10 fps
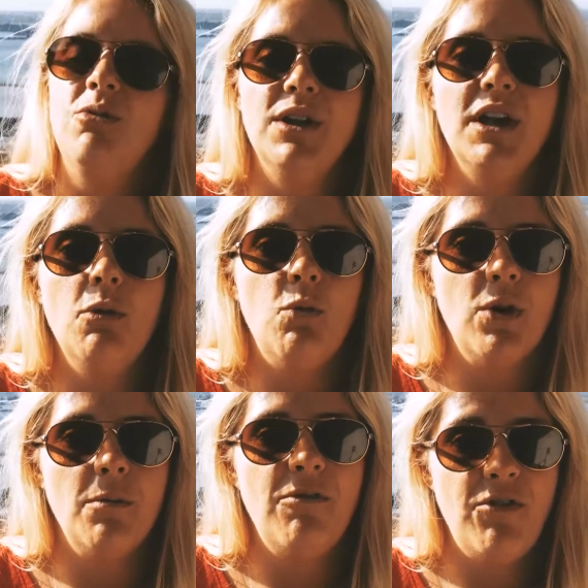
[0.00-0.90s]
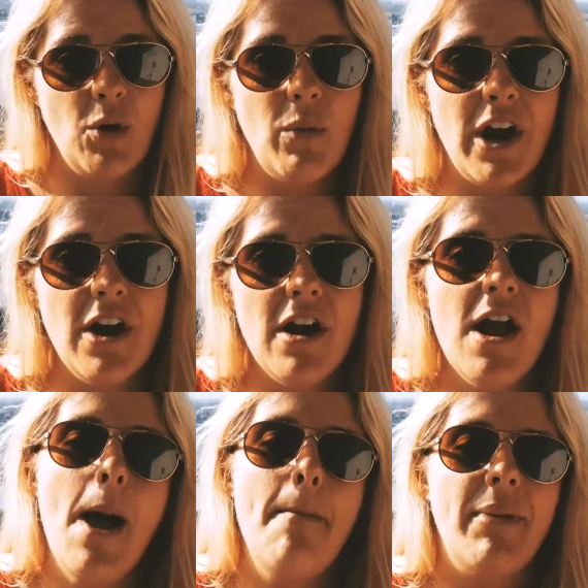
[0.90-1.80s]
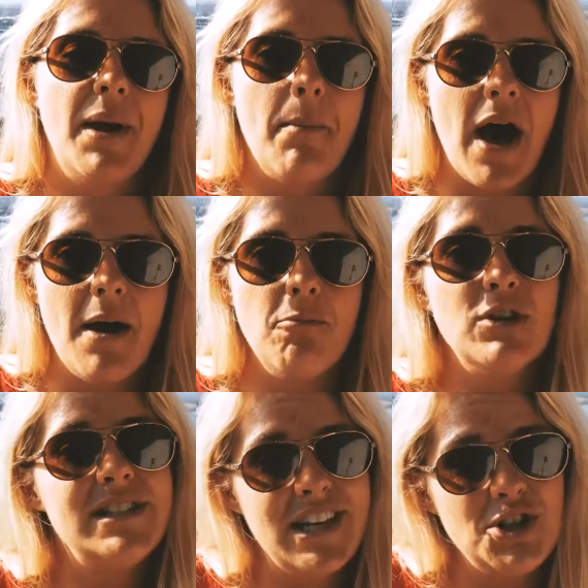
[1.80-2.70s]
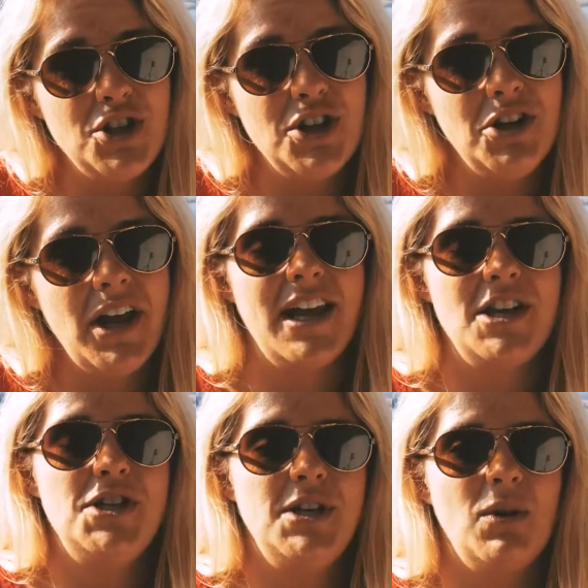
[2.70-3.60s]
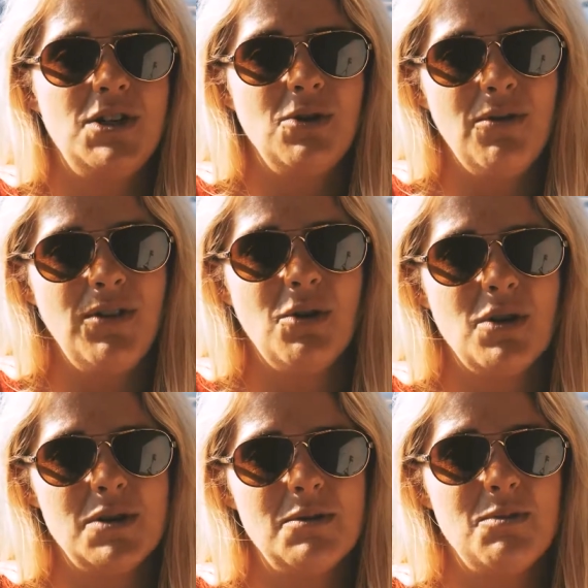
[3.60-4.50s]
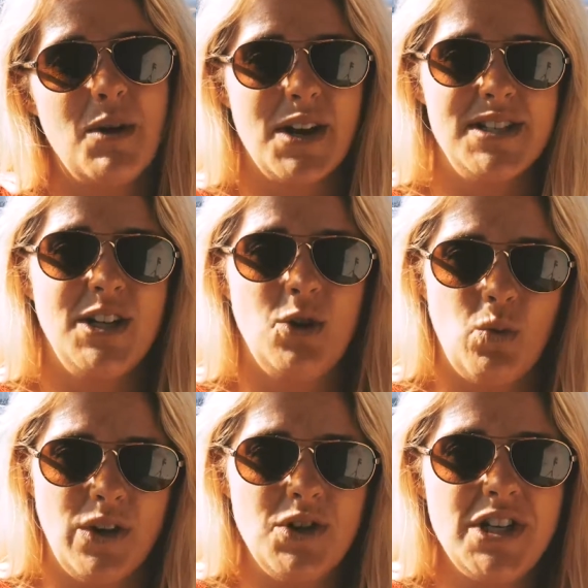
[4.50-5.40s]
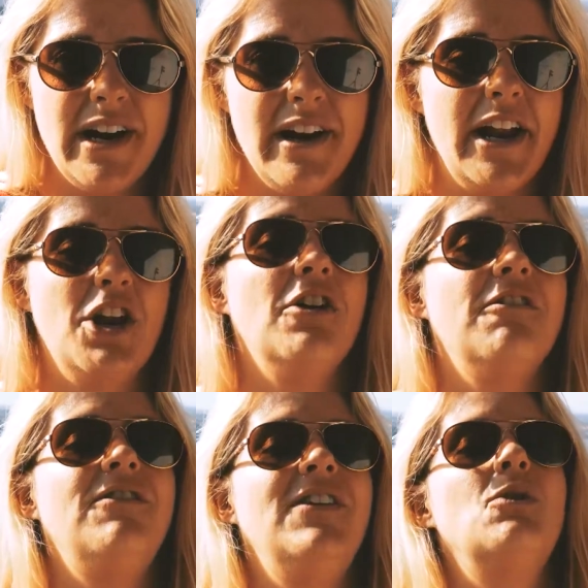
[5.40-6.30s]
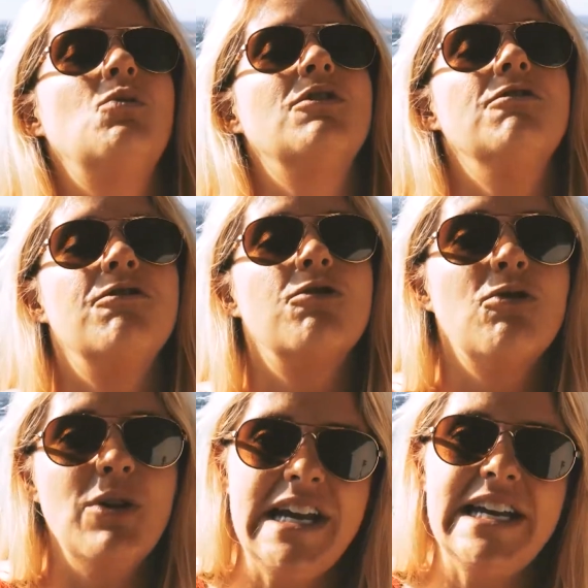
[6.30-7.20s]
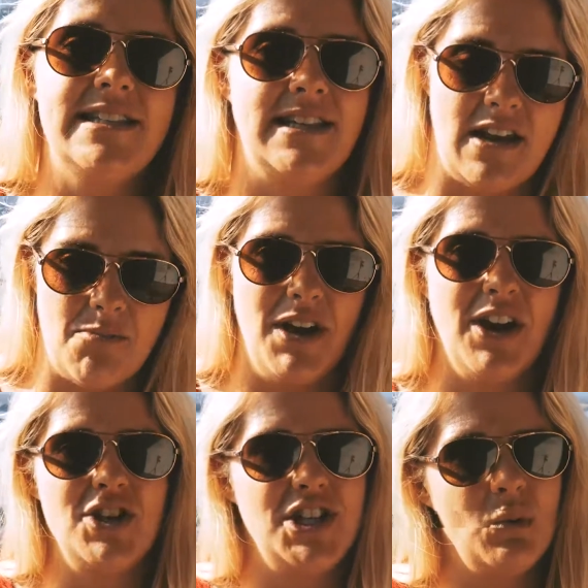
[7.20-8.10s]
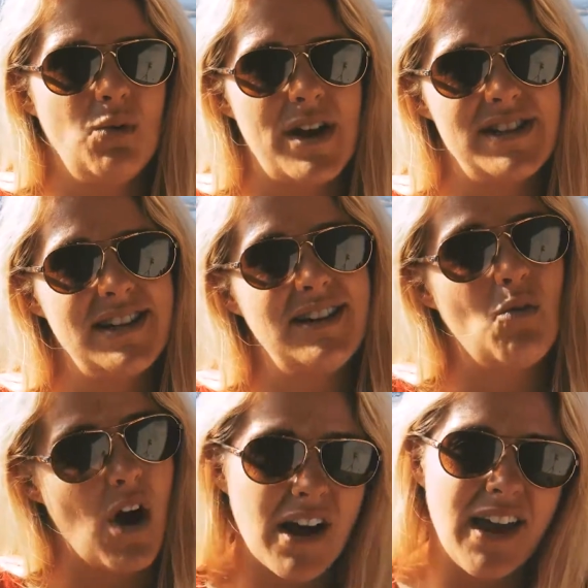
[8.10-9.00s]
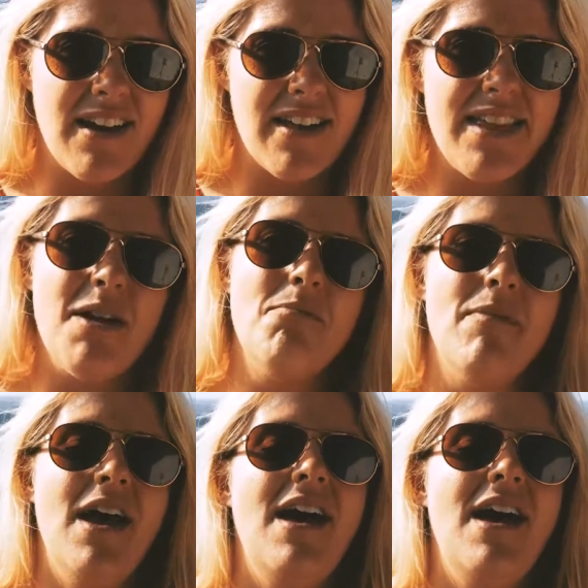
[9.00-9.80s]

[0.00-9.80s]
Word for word: really warm footwear. My mom was injured and she went to a few Christmas markets in a wheelchair and her feet were freezing because she wasn't walking on them.